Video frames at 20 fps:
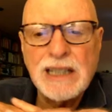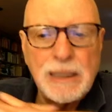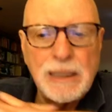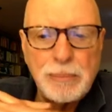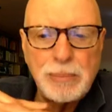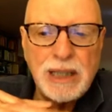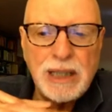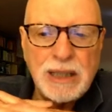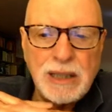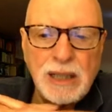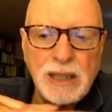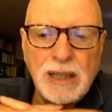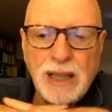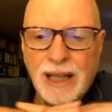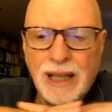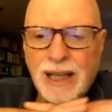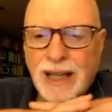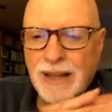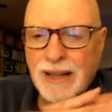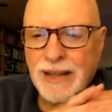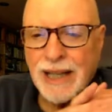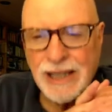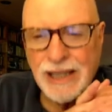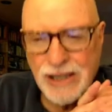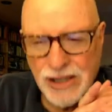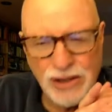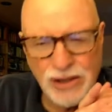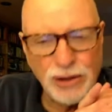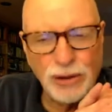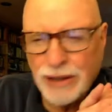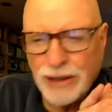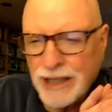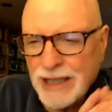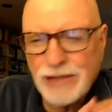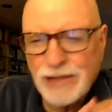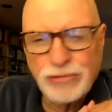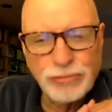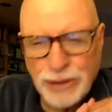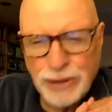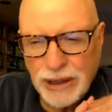the opinion that
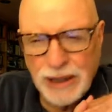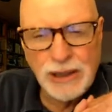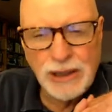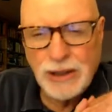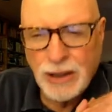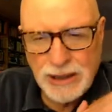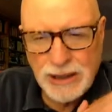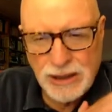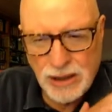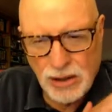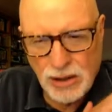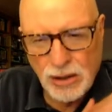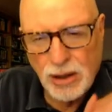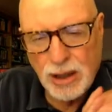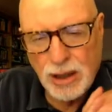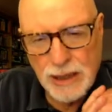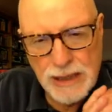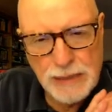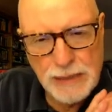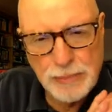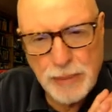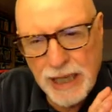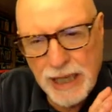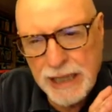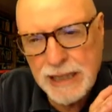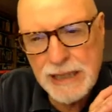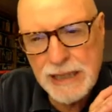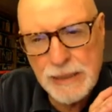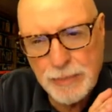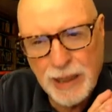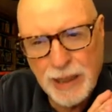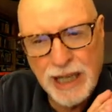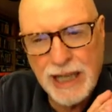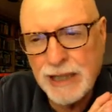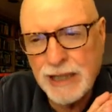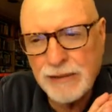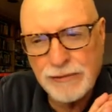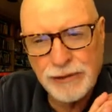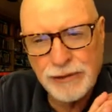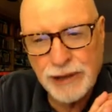historians really ought to call a spade a
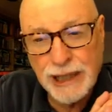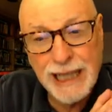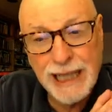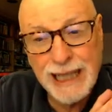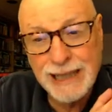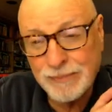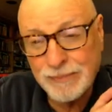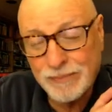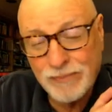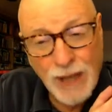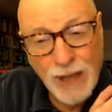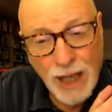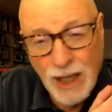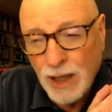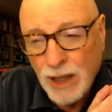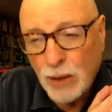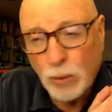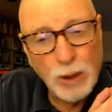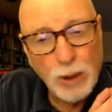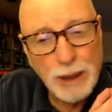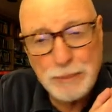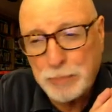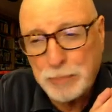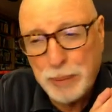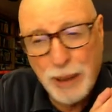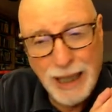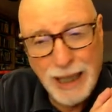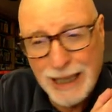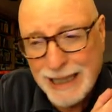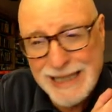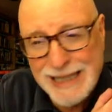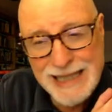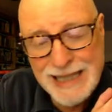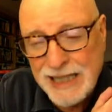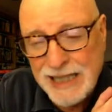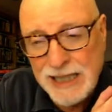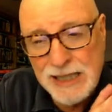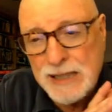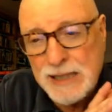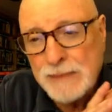spade and forget what
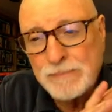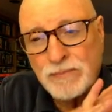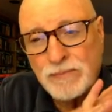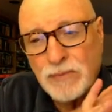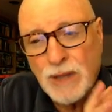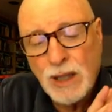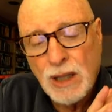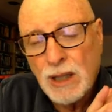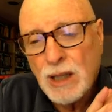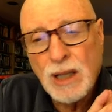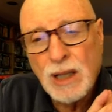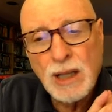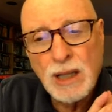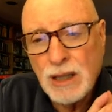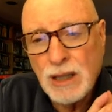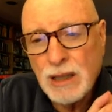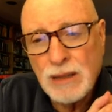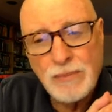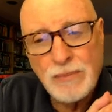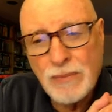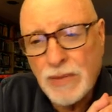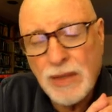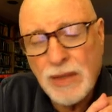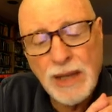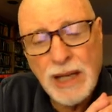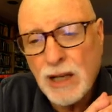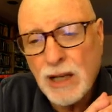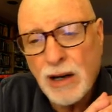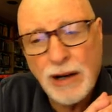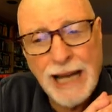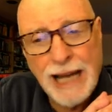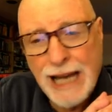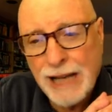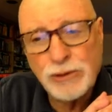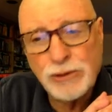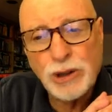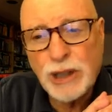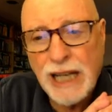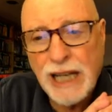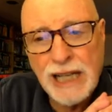policies um, they are
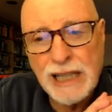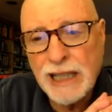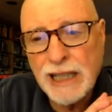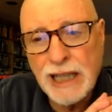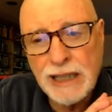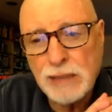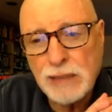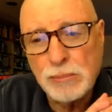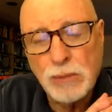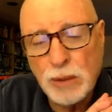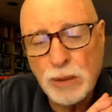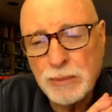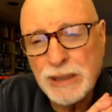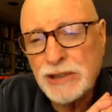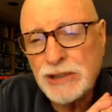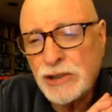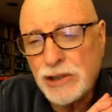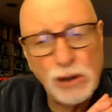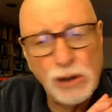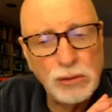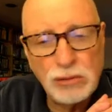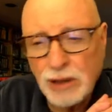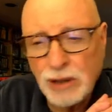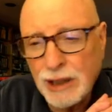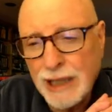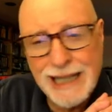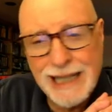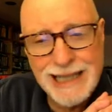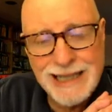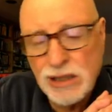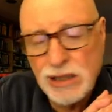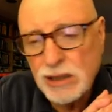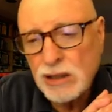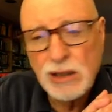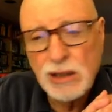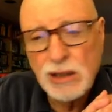advocating at the moment. Don't let